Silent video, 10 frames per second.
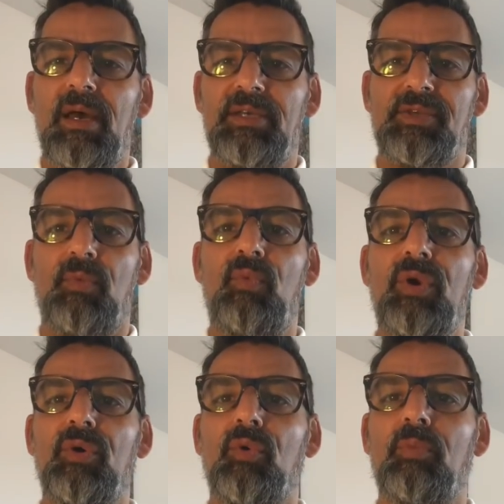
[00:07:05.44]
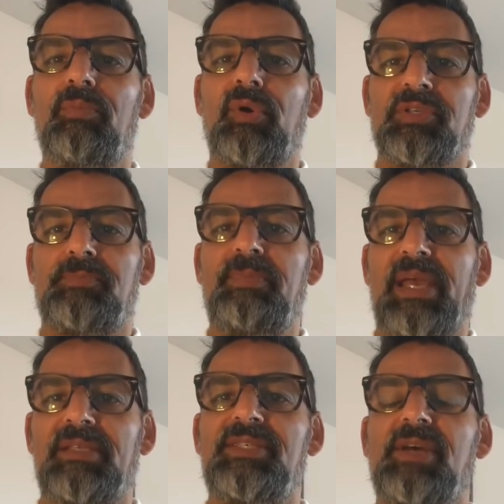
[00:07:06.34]
as a real
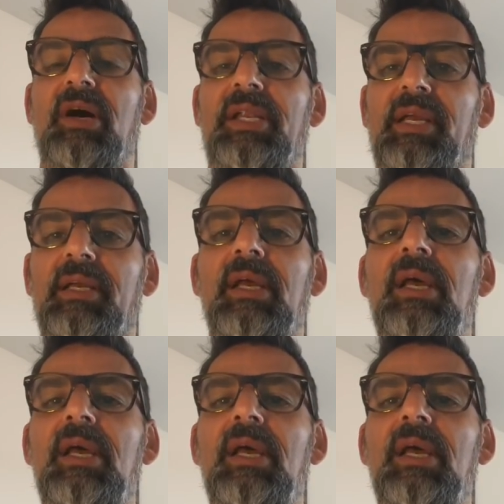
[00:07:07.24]
prospect signing.